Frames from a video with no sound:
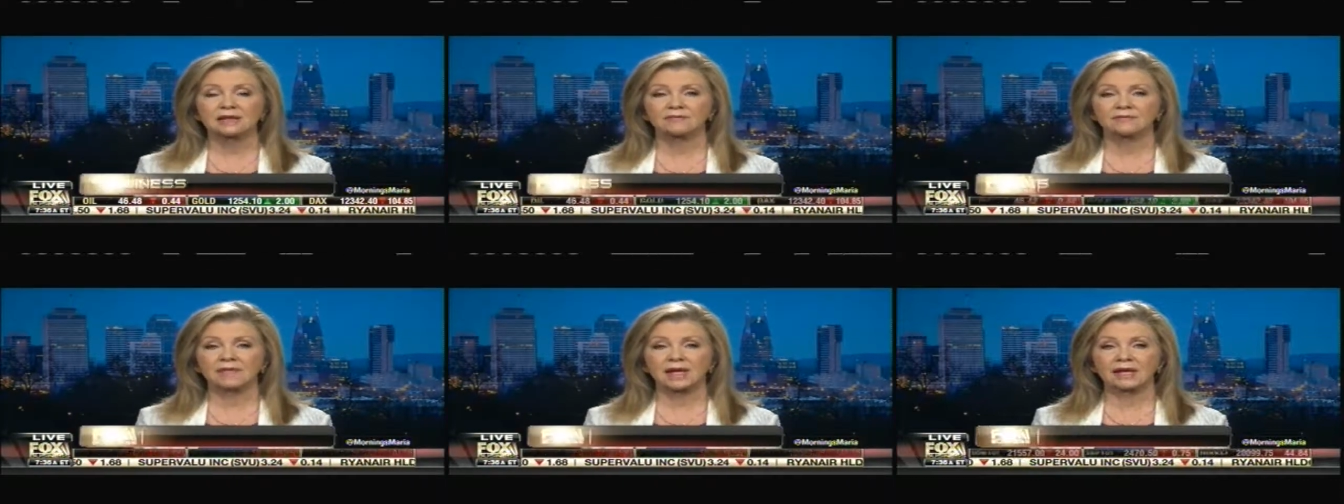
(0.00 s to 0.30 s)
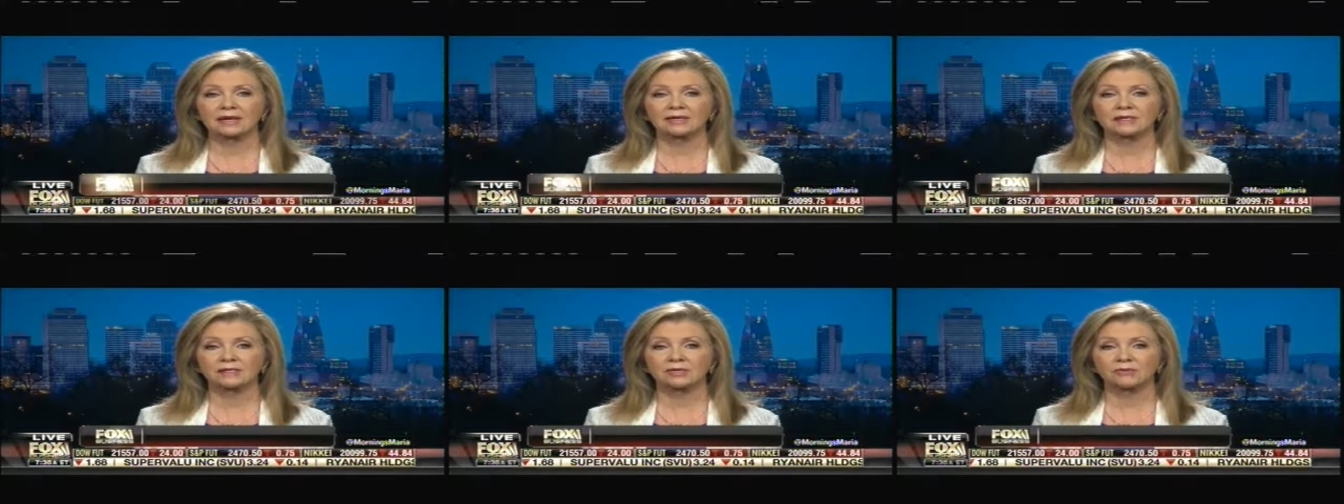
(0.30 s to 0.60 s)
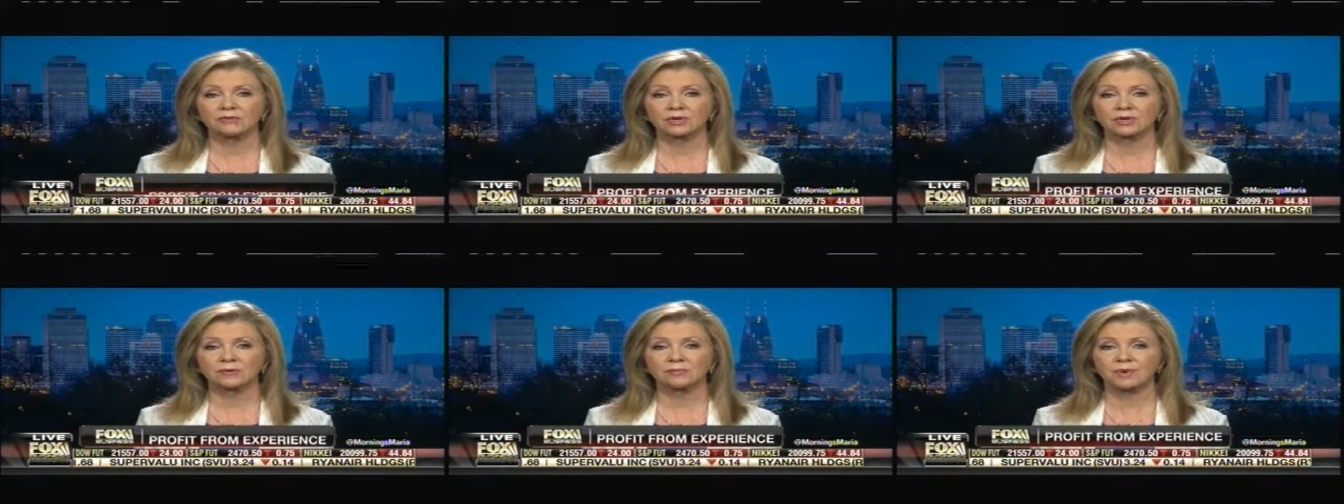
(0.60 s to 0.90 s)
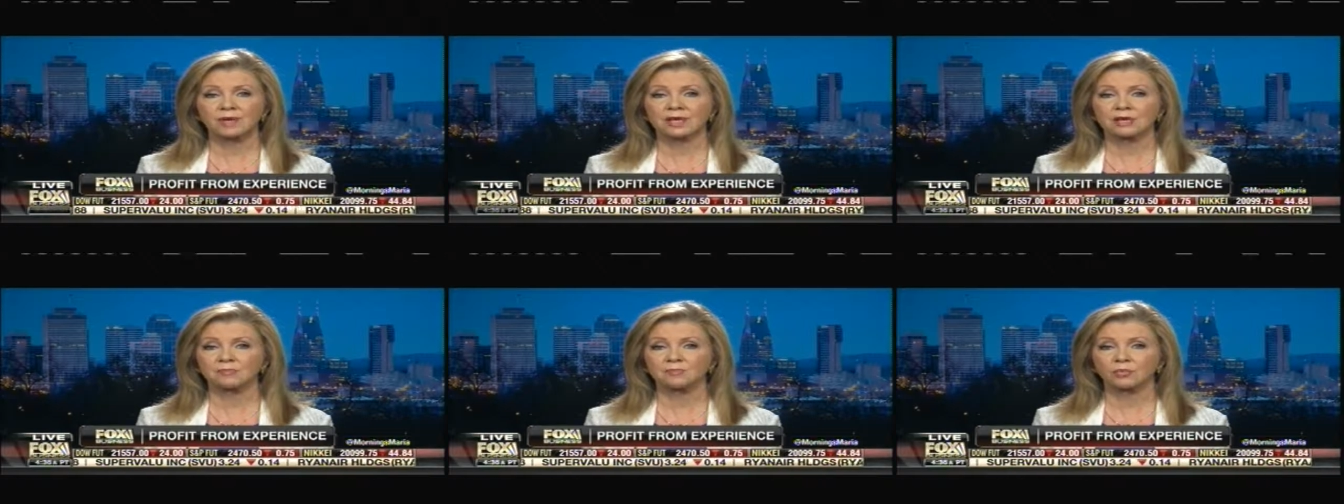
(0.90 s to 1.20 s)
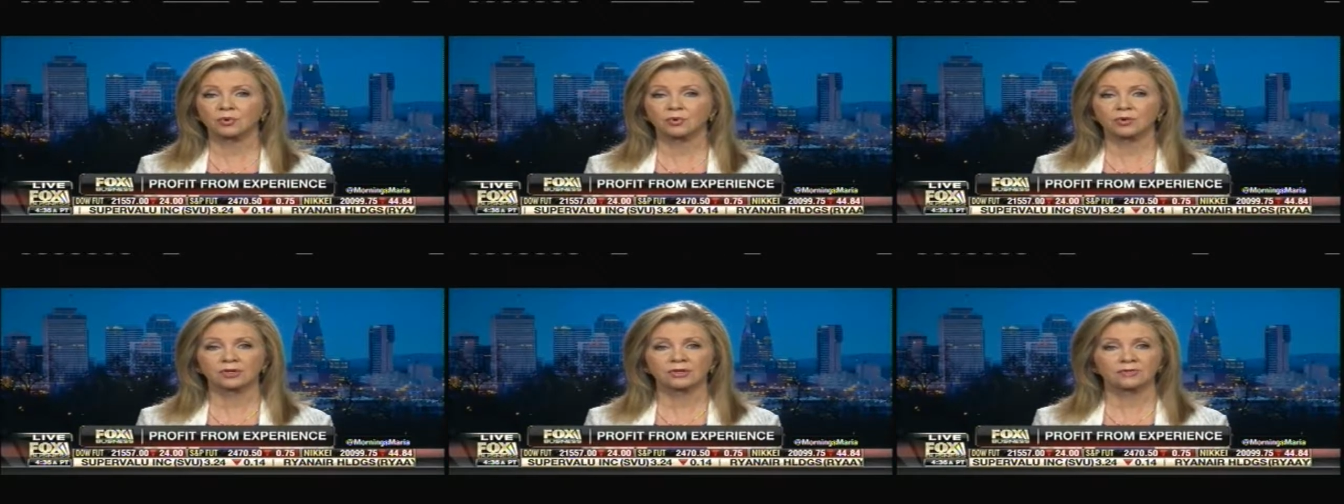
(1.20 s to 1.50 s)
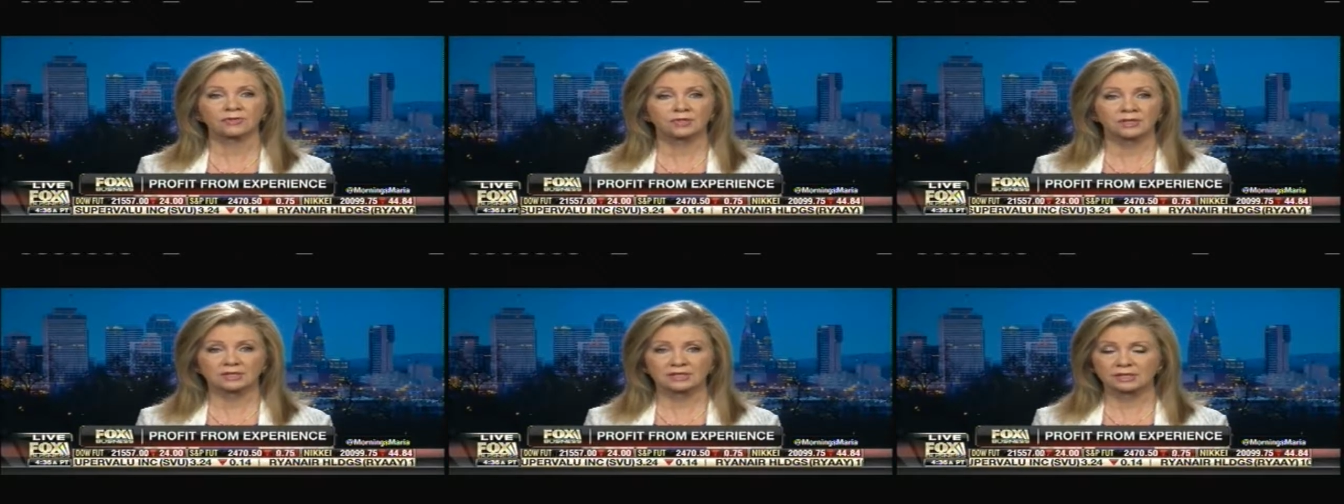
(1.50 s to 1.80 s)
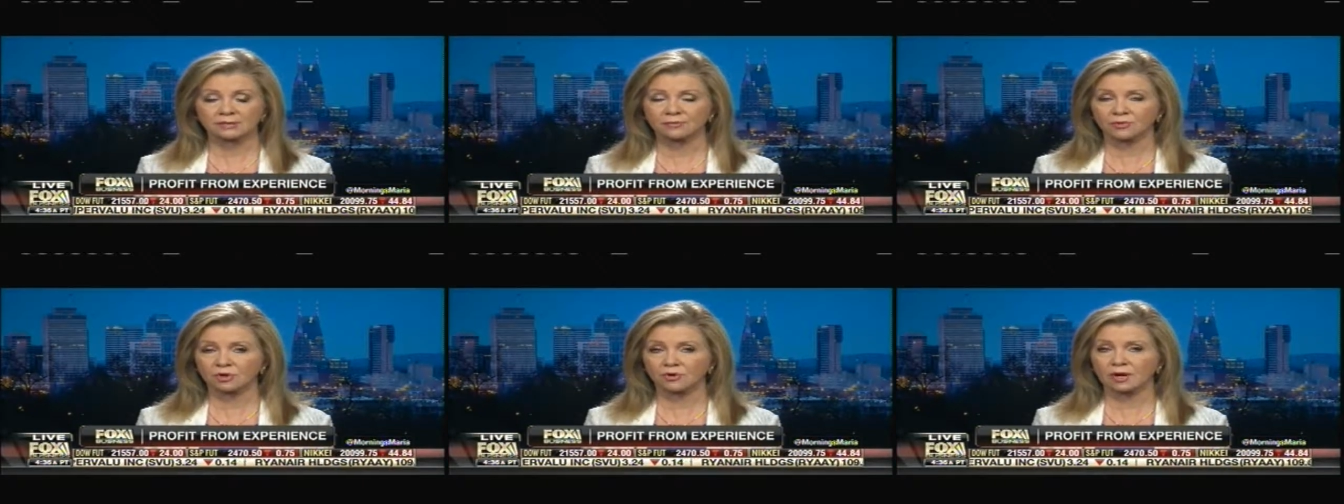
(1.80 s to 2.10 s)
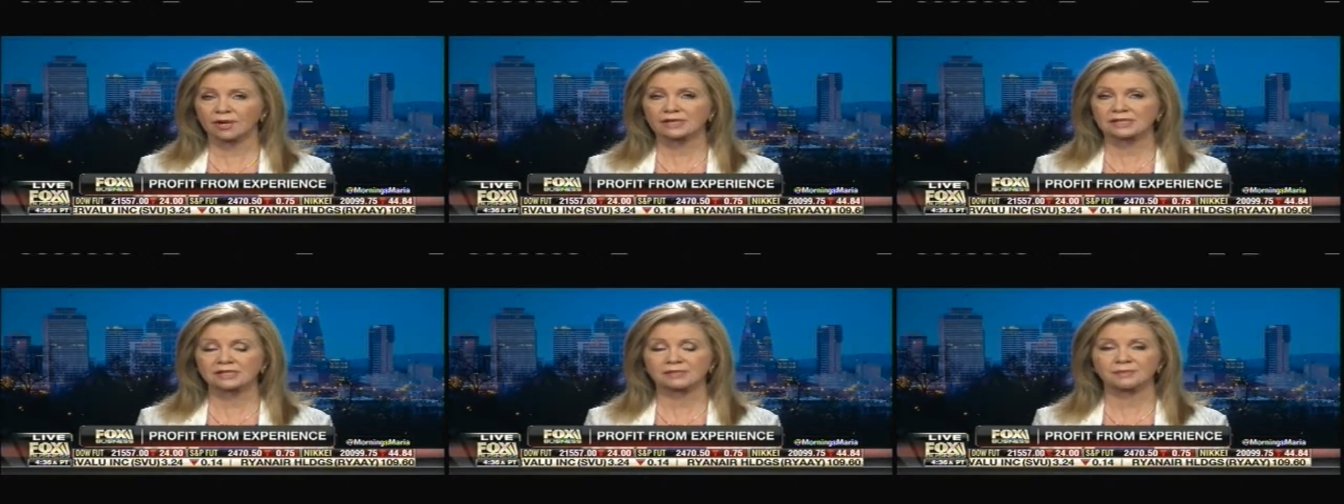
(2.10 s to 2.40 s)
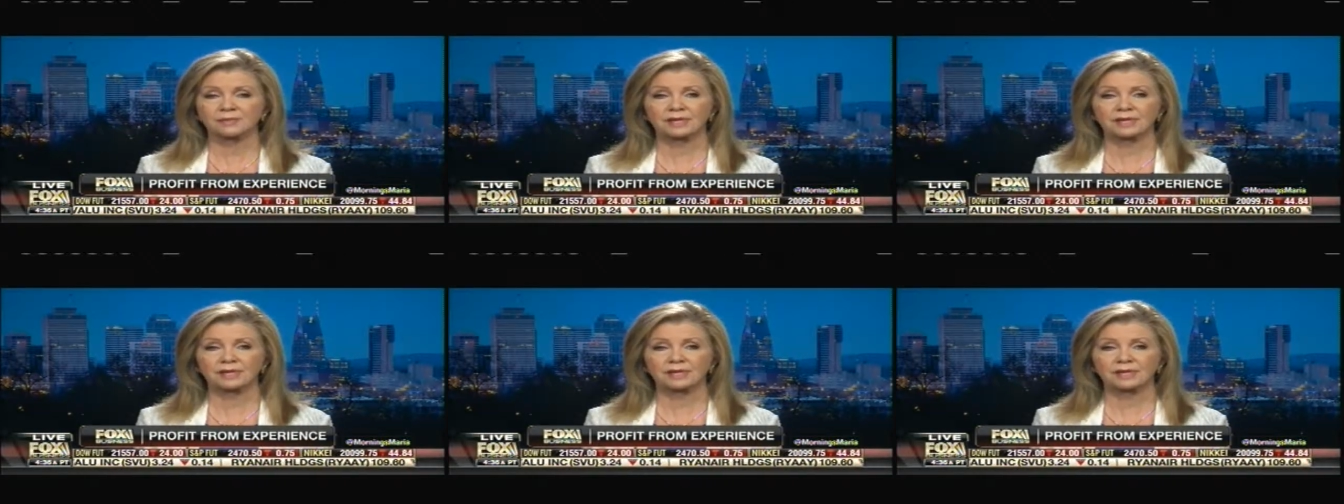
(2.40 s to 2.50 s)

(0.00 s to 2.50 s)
That is going to be important. The Democrats